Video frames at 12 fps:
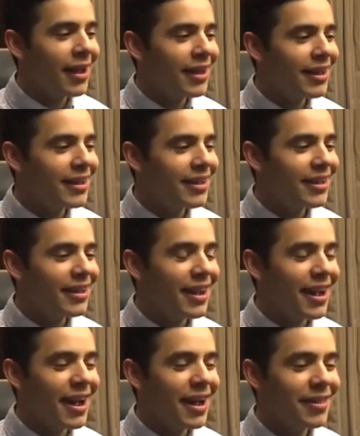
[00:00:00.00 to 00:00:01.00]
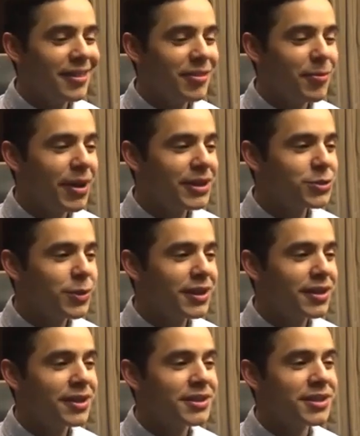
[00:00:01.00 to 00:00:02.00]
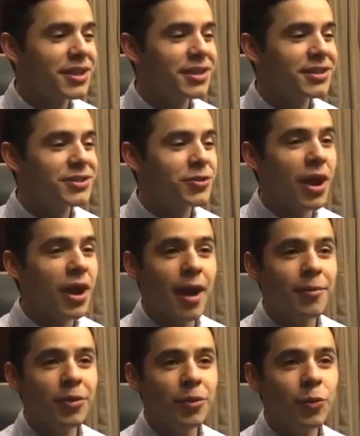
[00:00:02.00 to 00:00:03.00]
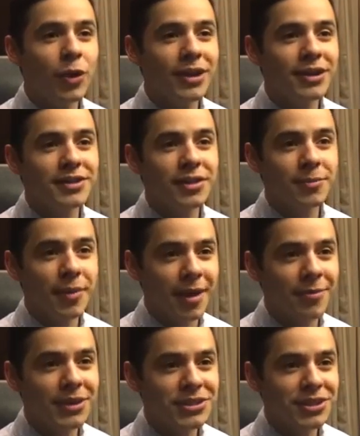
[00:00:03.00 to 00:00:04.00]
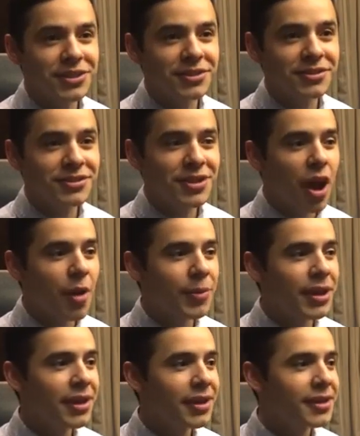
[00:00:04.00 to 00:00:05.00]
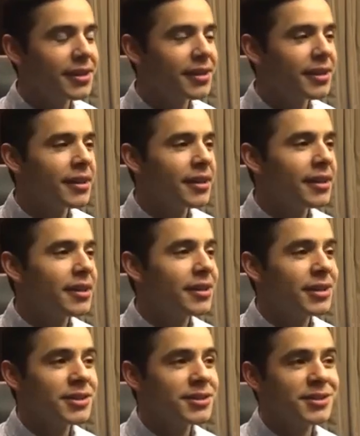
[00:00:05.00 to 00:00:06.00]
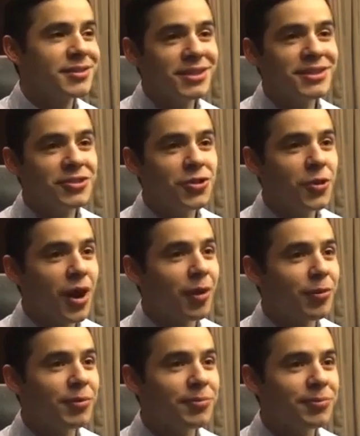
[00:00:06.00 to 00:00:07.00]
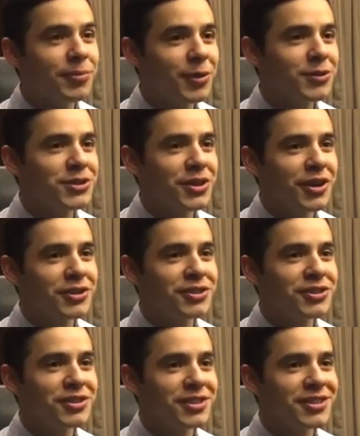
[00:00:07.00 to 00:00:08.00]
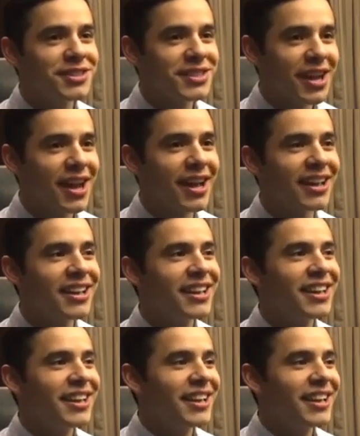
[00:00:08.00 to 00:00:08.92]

I think the best way to describe what my mission taught me is this new album, Postcards in the Sky.